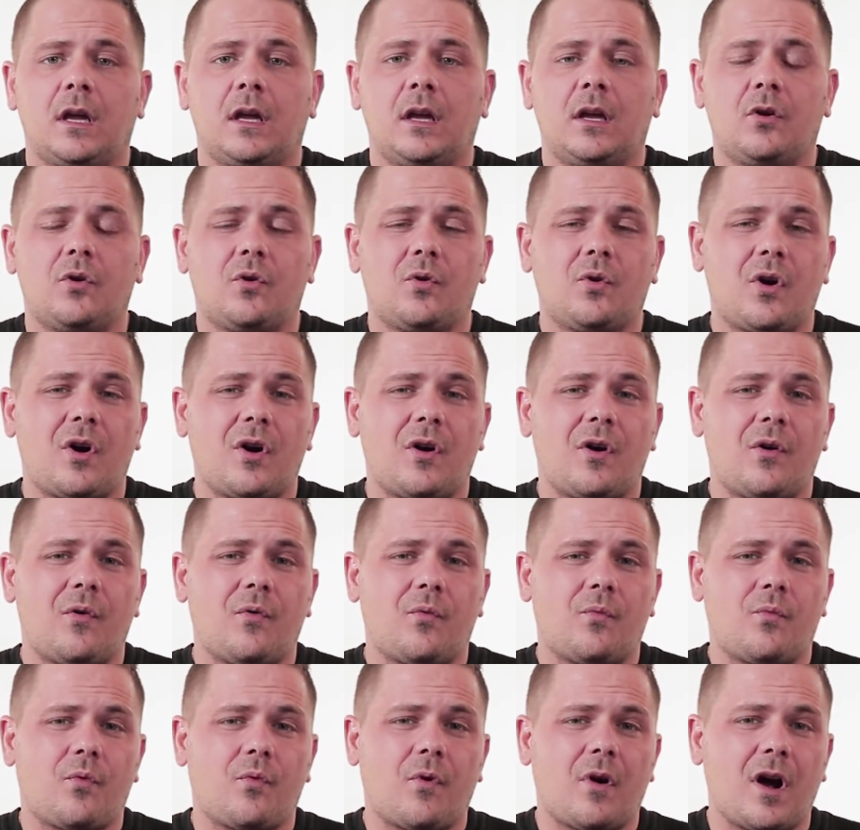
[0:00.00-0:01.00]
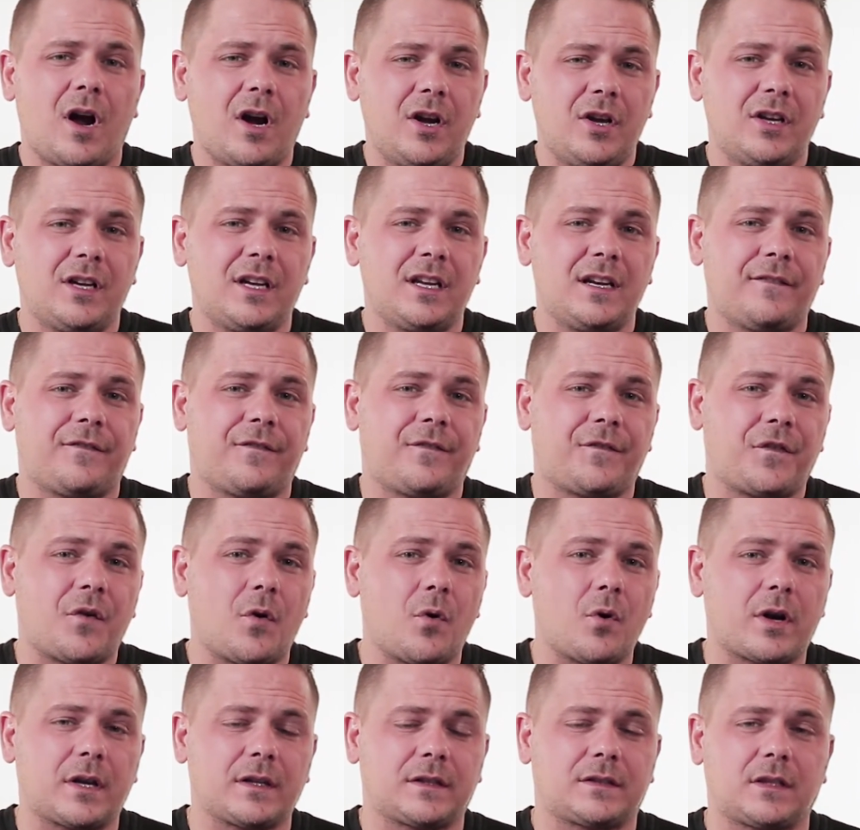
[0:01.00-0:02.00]
You know, are you going to
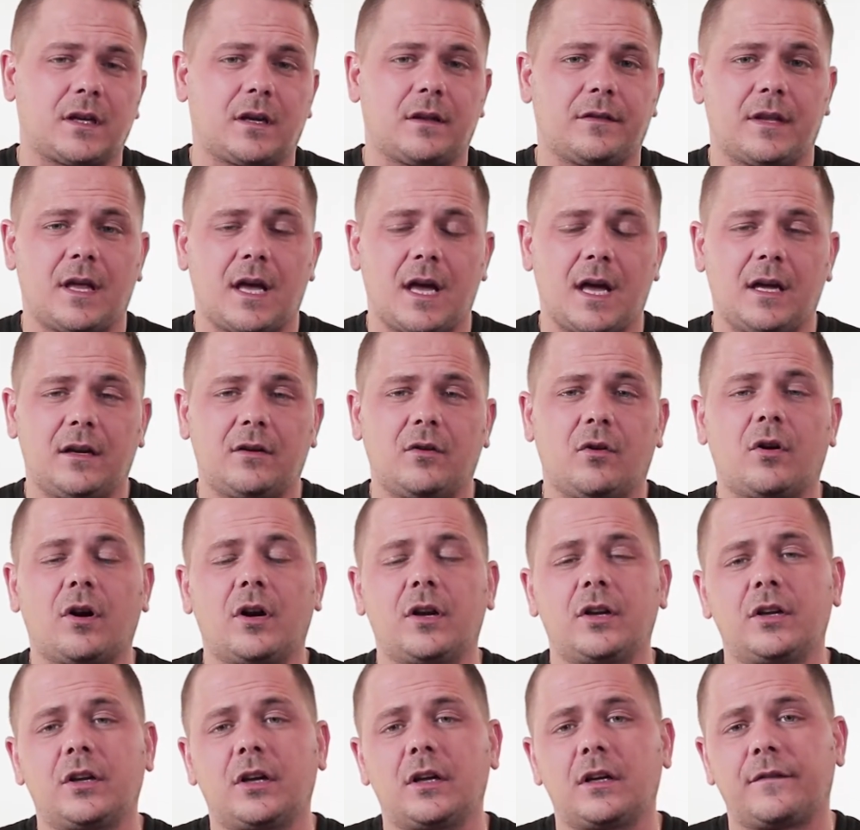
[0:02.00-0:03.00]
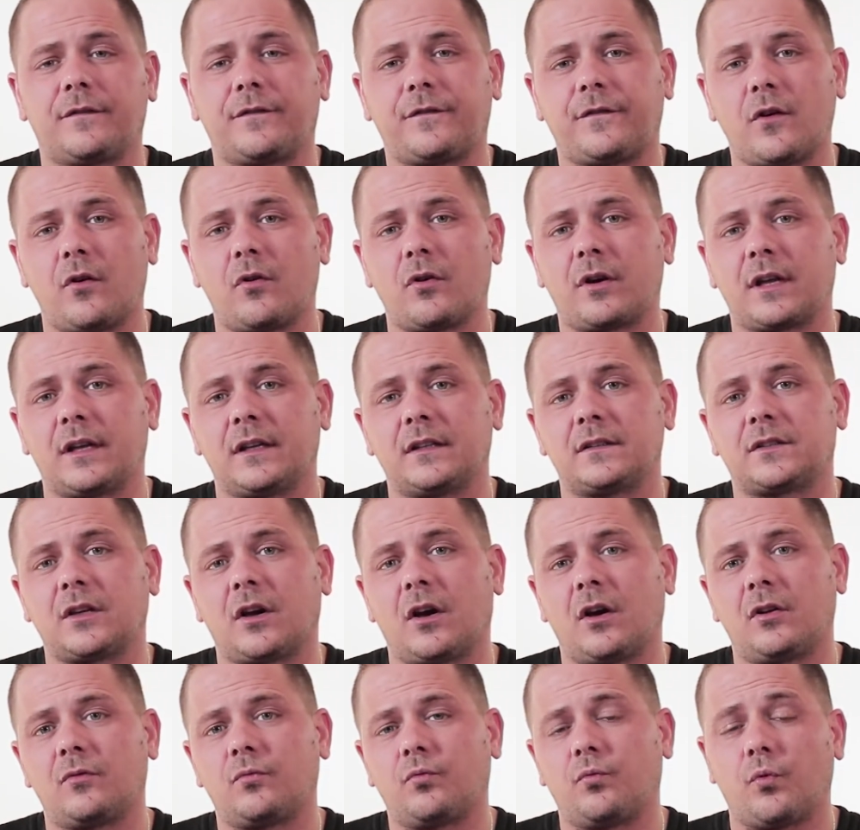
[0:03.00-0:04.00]
focus on that, or are you going to focus
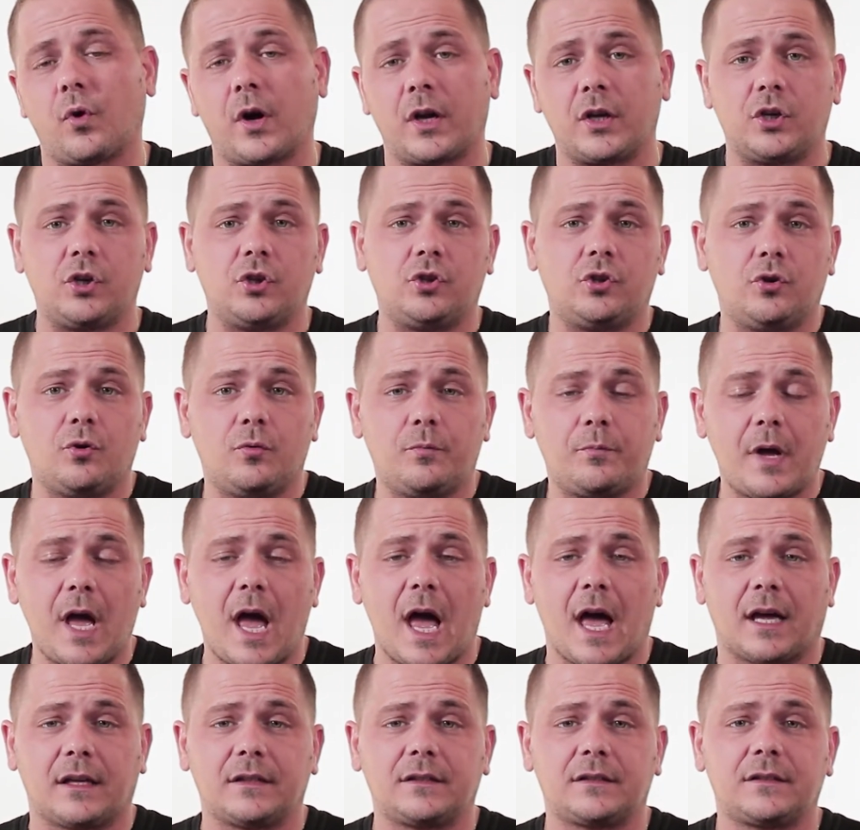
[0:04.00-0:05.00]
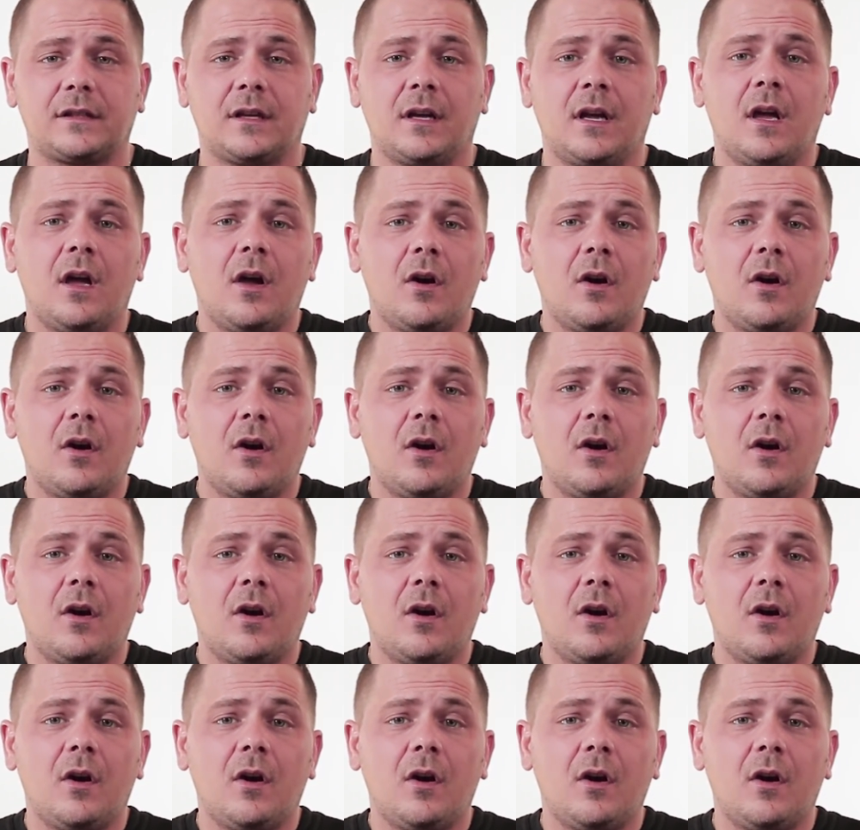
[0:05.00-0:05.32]
on what you do best?